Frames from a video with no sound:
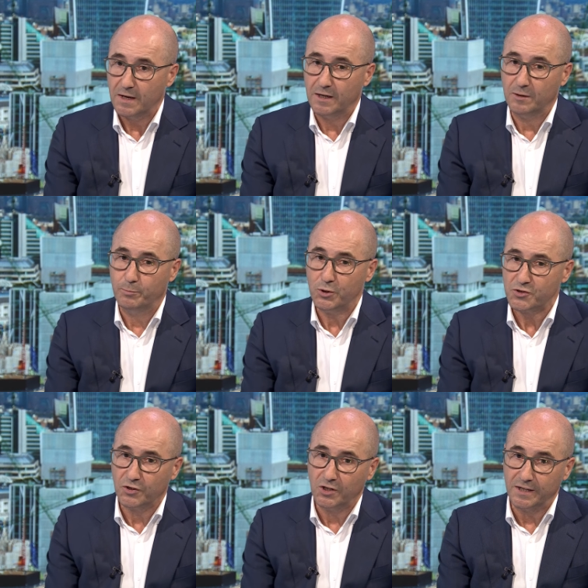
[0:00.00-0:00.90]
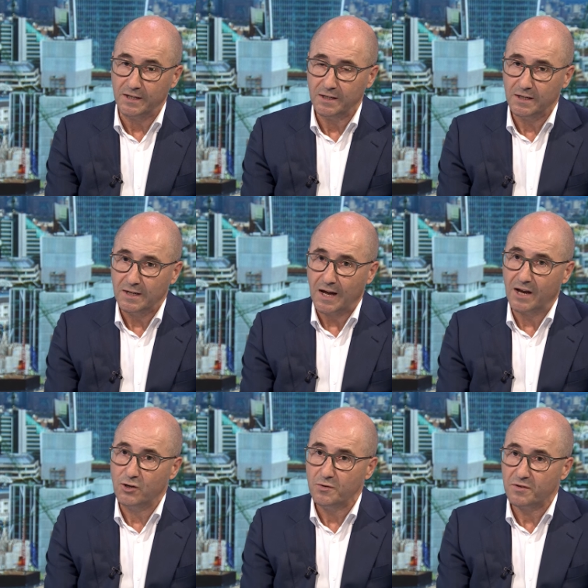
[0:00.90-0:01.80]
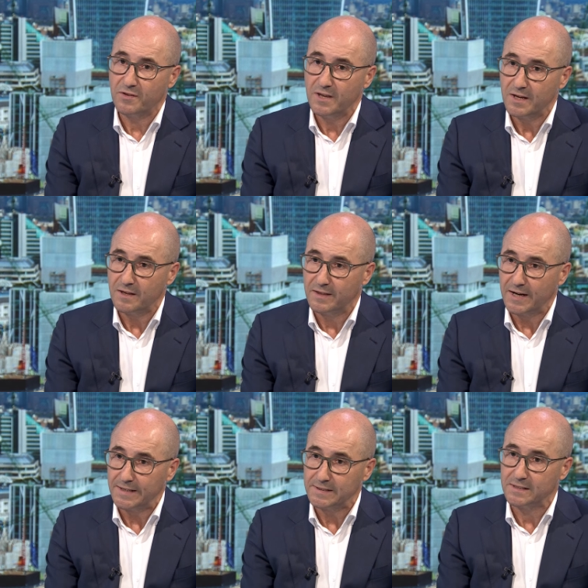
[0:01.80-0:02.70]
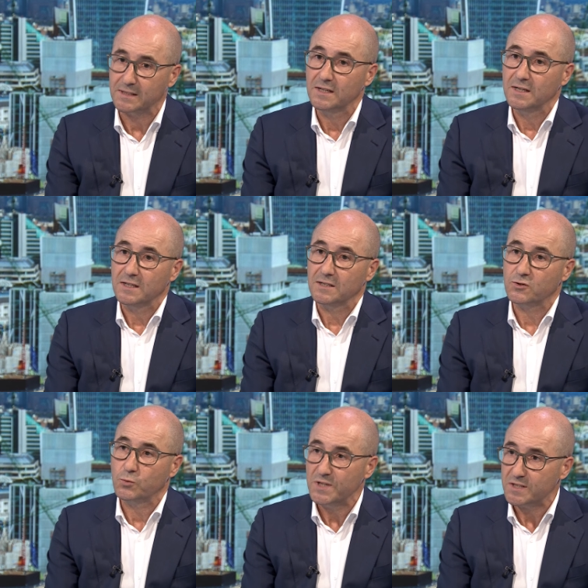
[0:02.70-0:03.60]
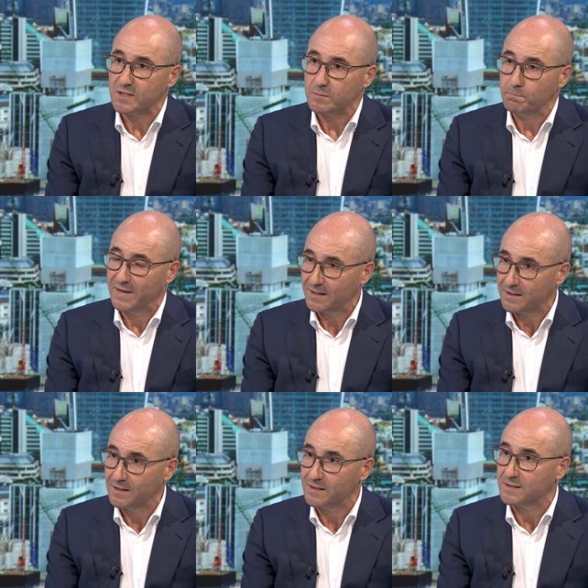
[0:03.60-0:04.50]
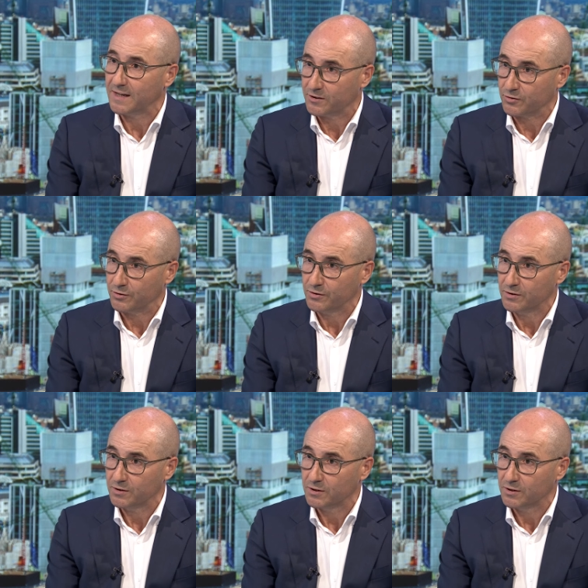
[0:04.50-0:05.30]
Uh, personally, I do think that the Swiss banking sector